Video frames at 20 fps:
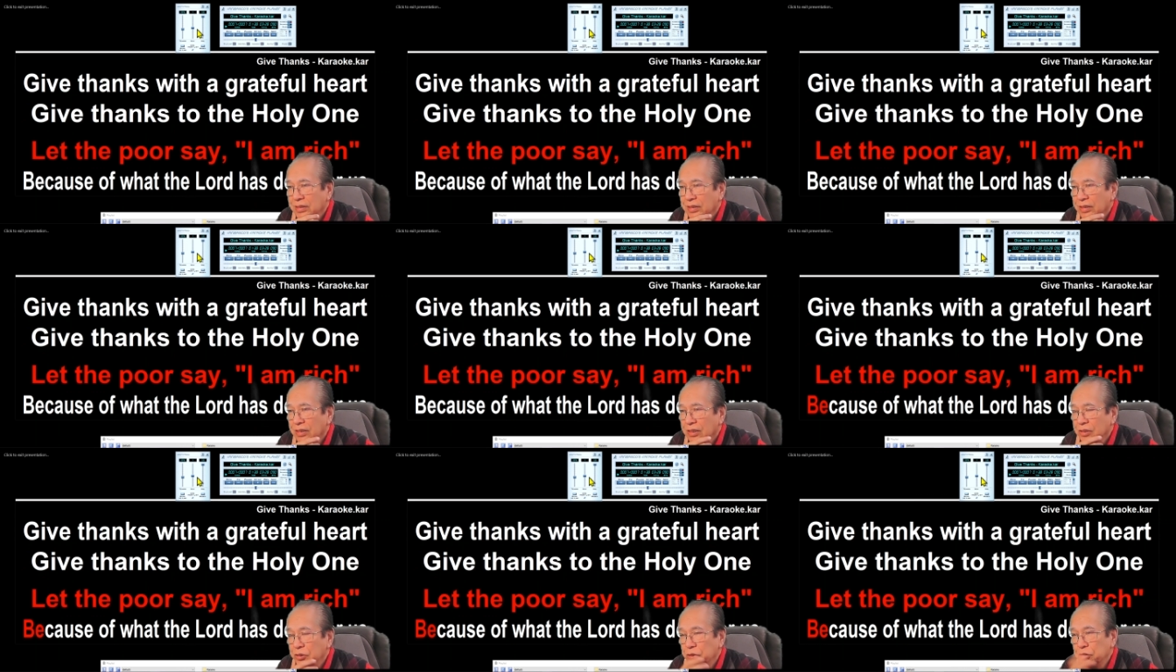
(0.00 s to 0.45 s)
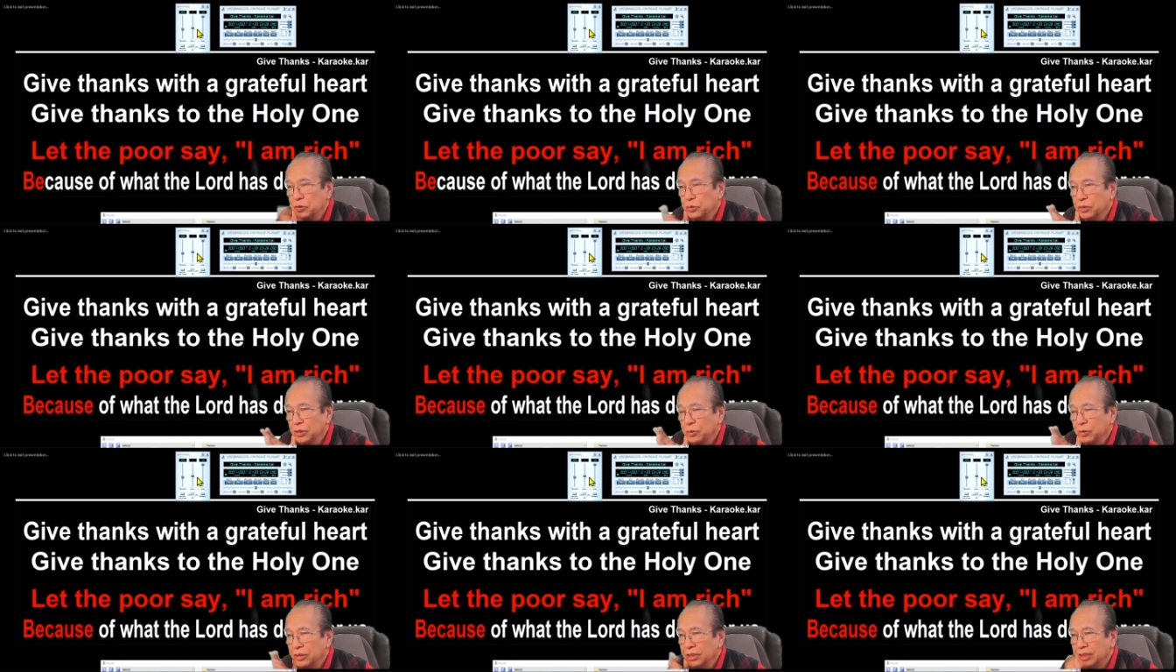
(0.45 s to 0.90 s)
Usually
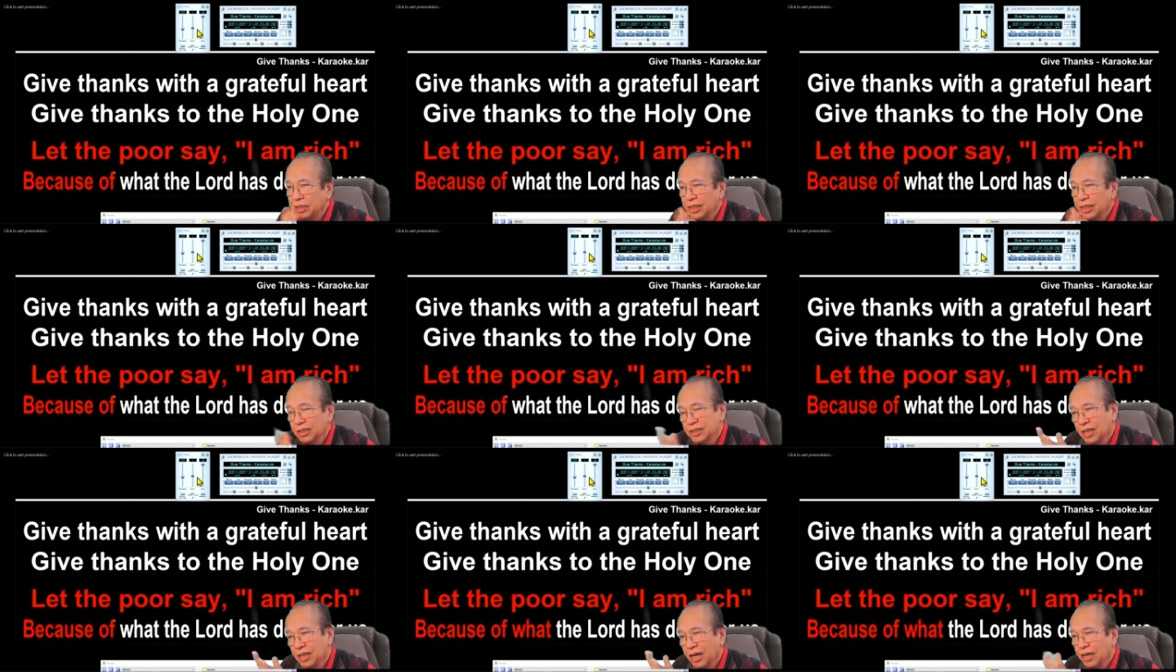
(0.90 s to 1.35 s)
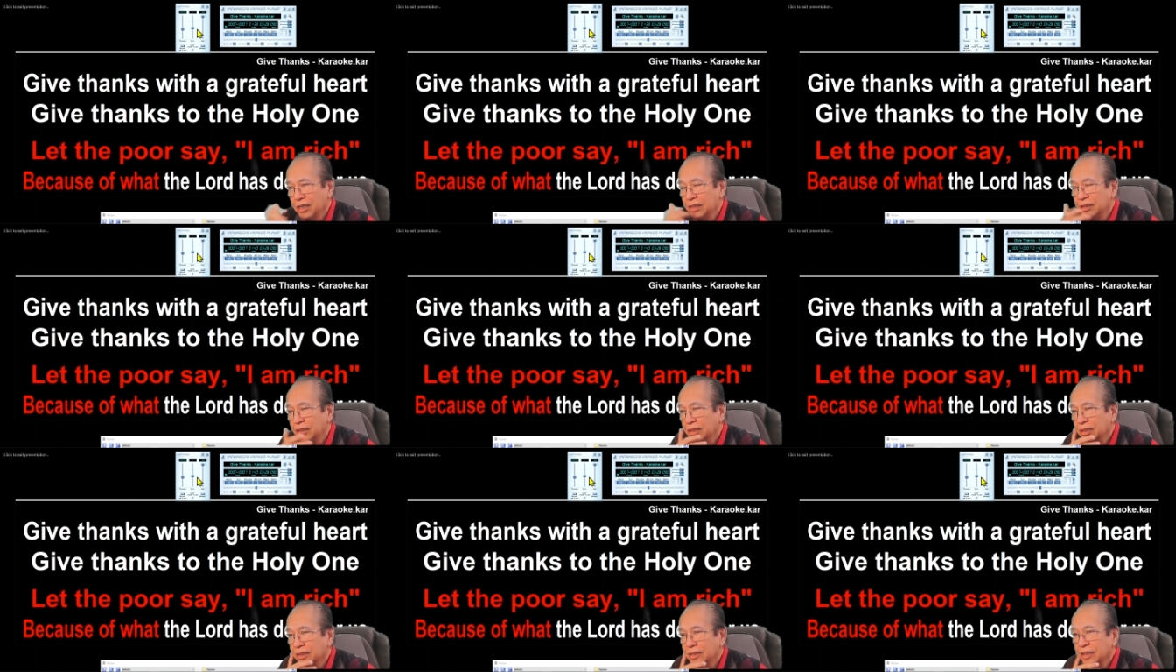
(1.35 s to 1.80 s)
when it gets higher,
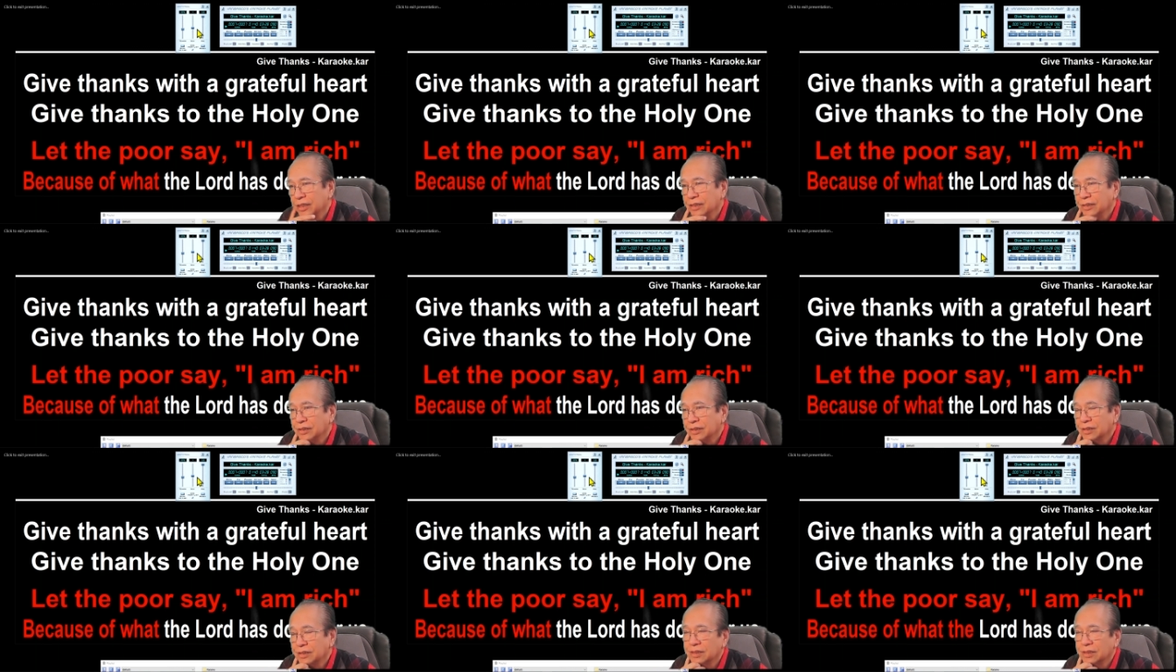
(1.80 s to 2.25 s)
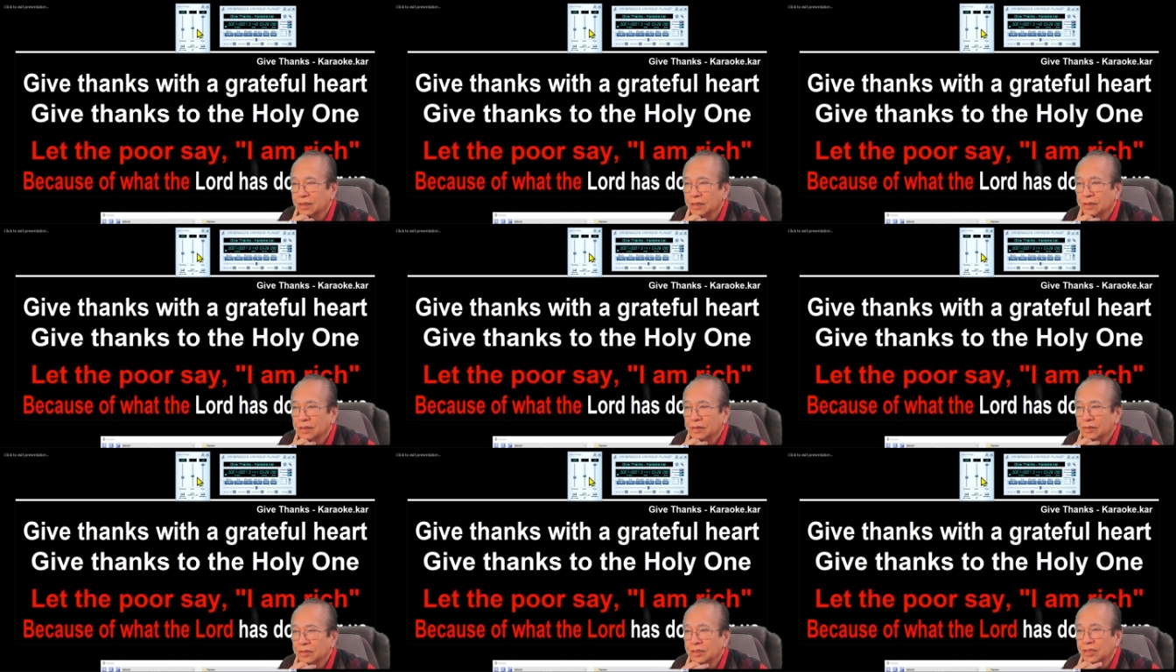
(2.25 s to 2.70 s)
I
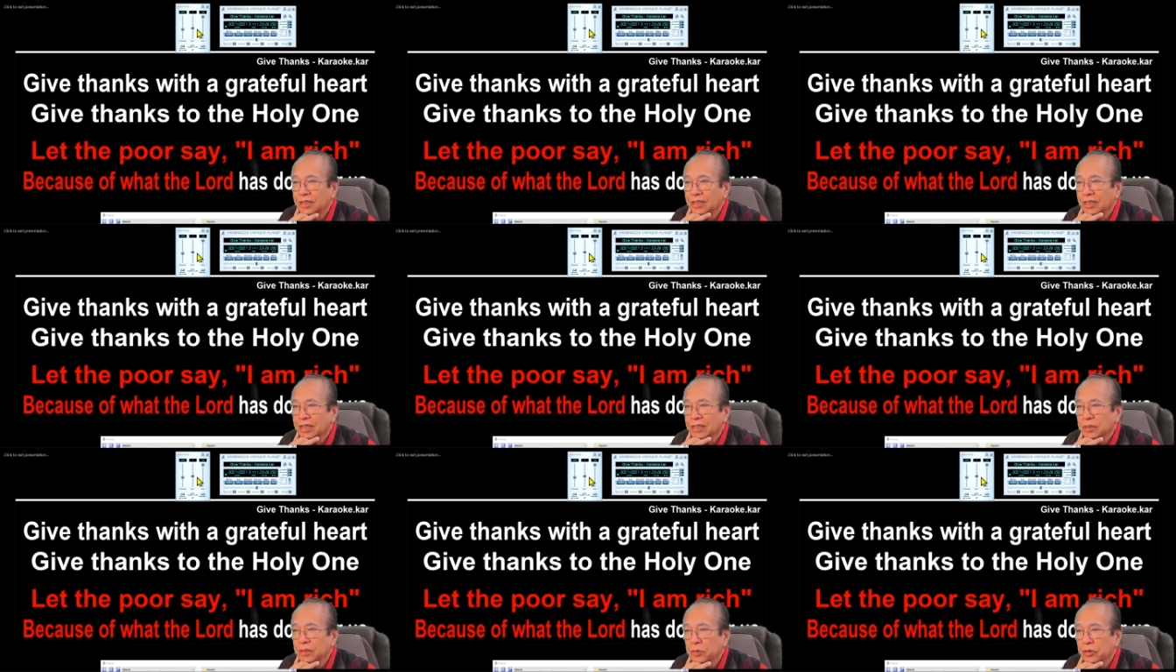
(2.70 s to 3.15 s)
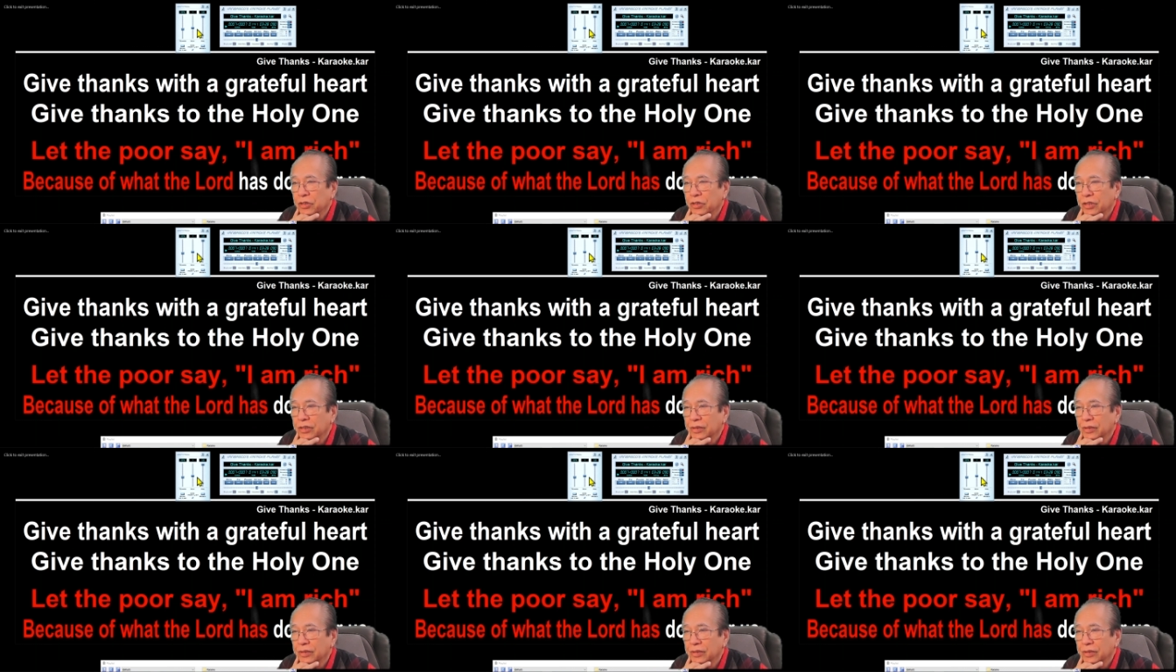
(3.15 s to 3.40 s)
can't sing anymore.